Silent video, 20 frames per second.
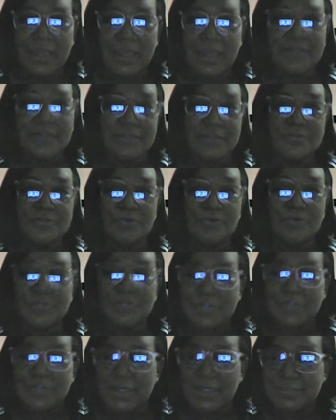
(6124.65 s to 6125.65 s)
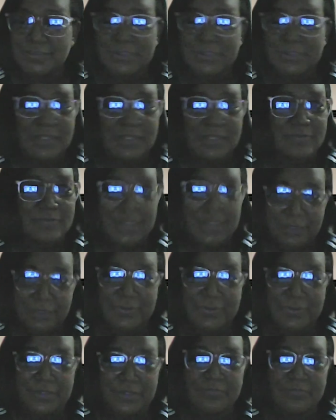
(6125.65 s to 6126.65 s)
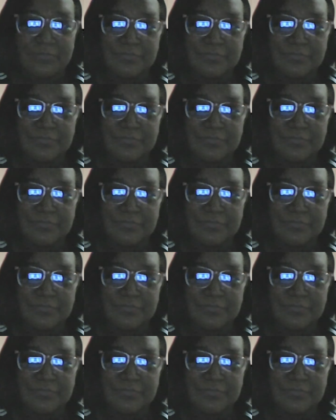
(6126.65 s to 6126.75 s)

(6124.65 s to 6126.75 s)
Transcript: I needed to go to the hospital right away.